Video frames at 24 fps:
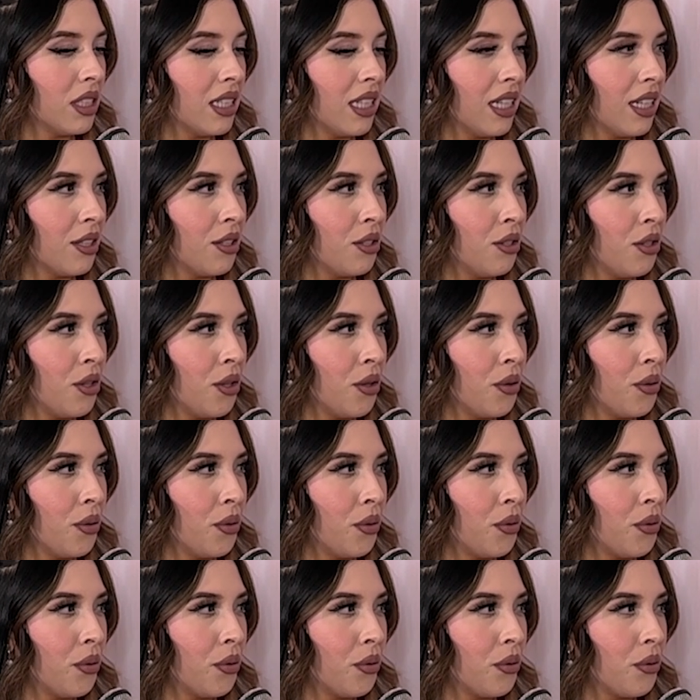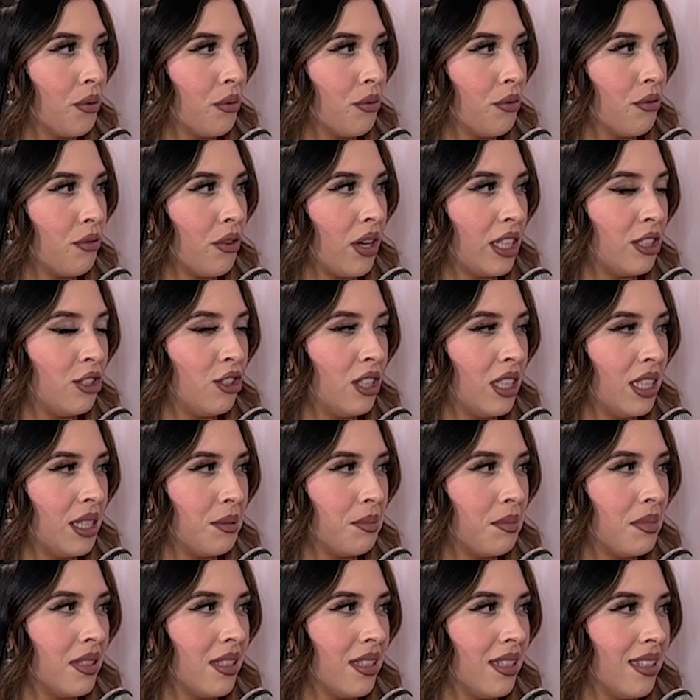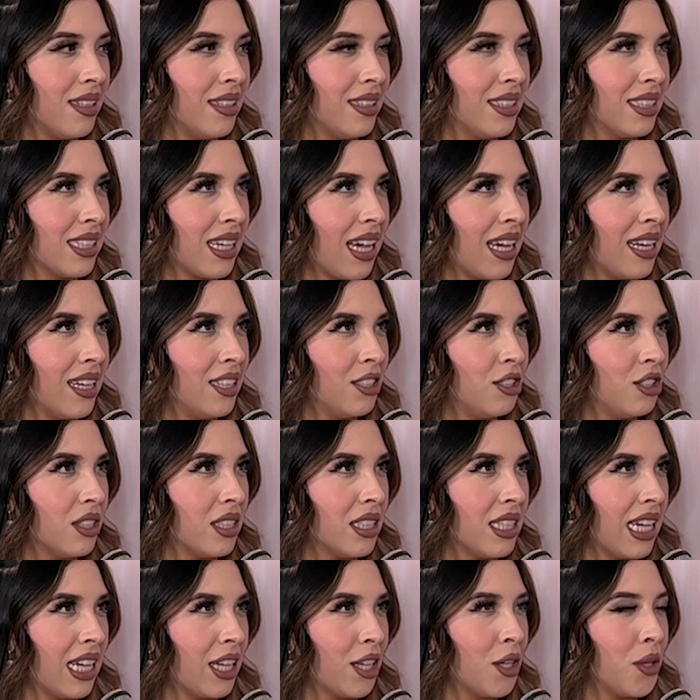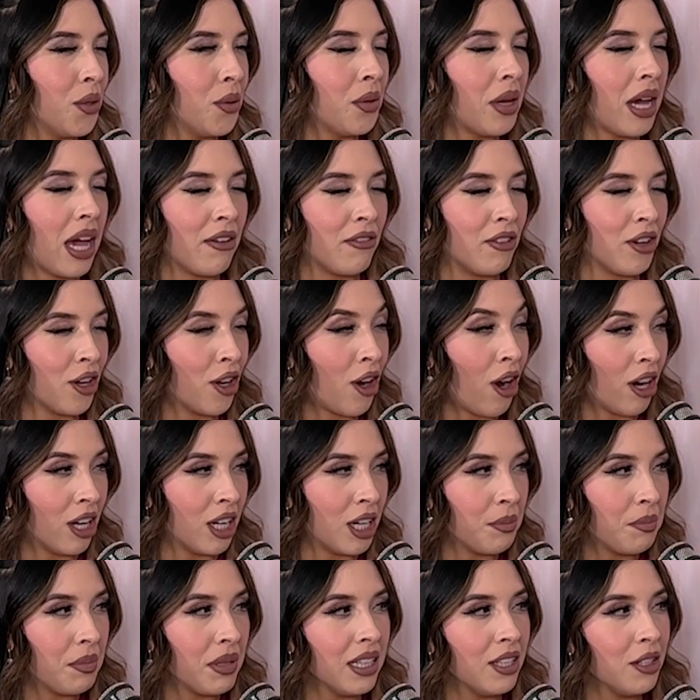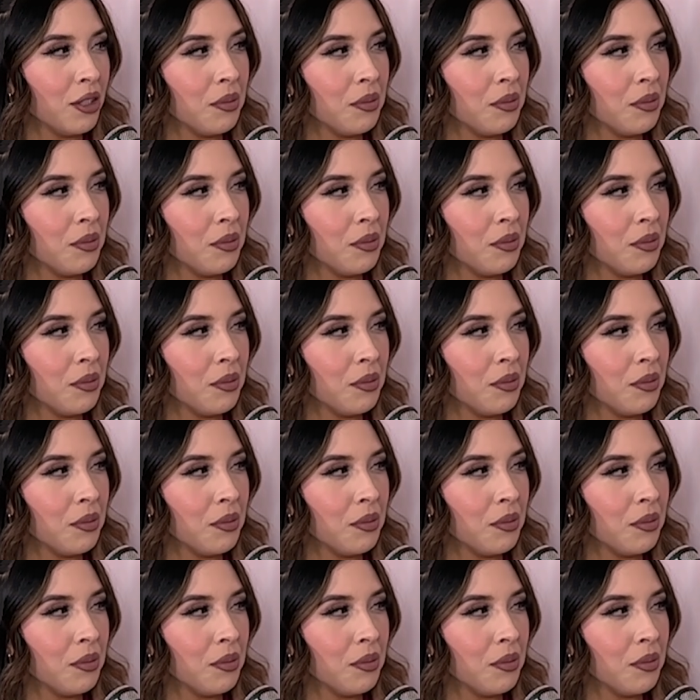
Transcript: like new friendships and it's kind of just like you have your guard up a little